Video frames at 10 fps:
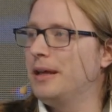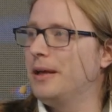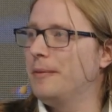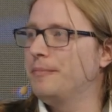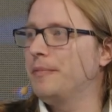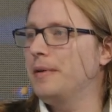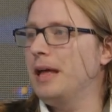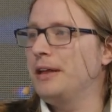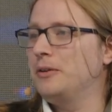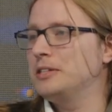Um,
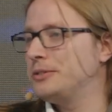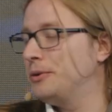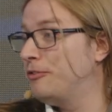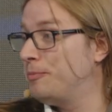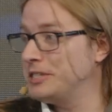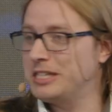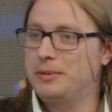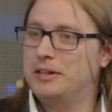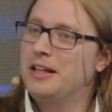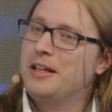and also, if
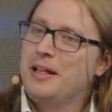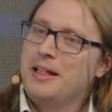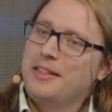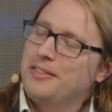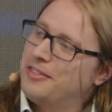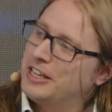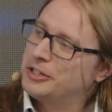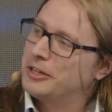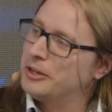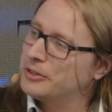possible, they
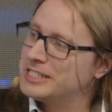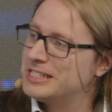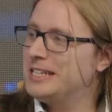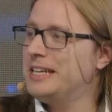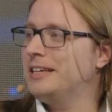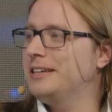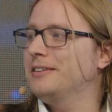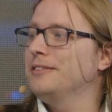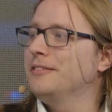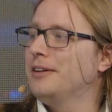should look slick
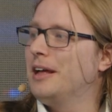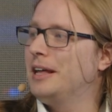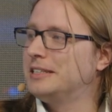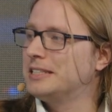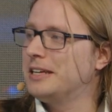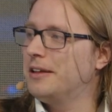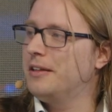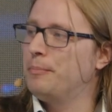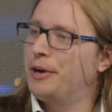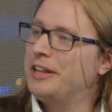and
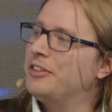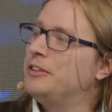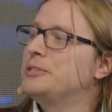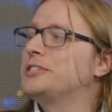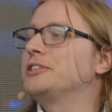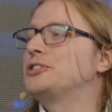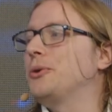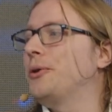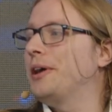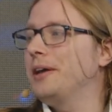uh, bring the user
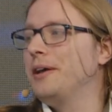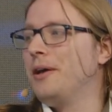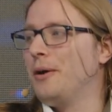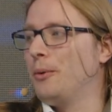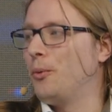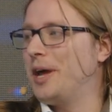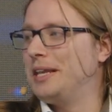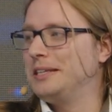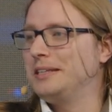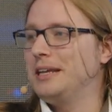joy when
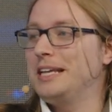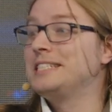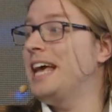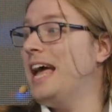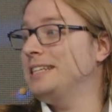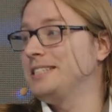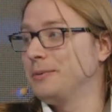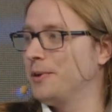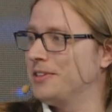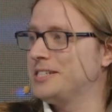
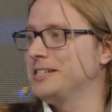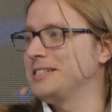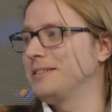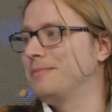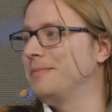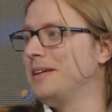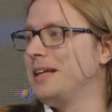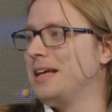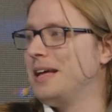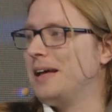interacting with the system
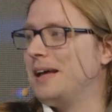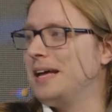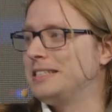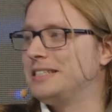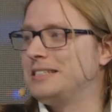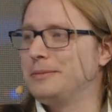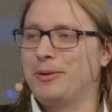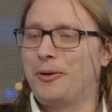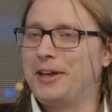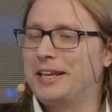and
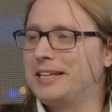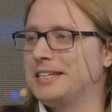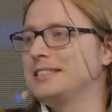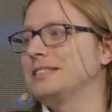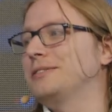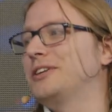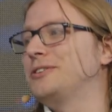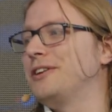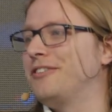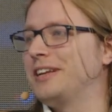deploying it,
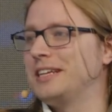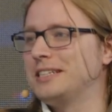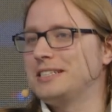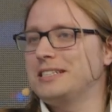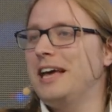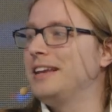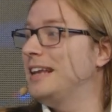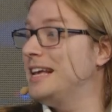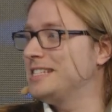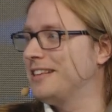retrieving it,
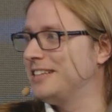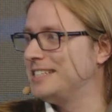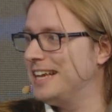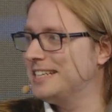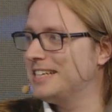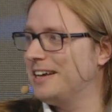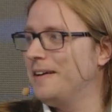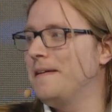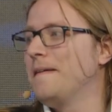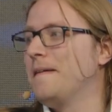analyzing the data.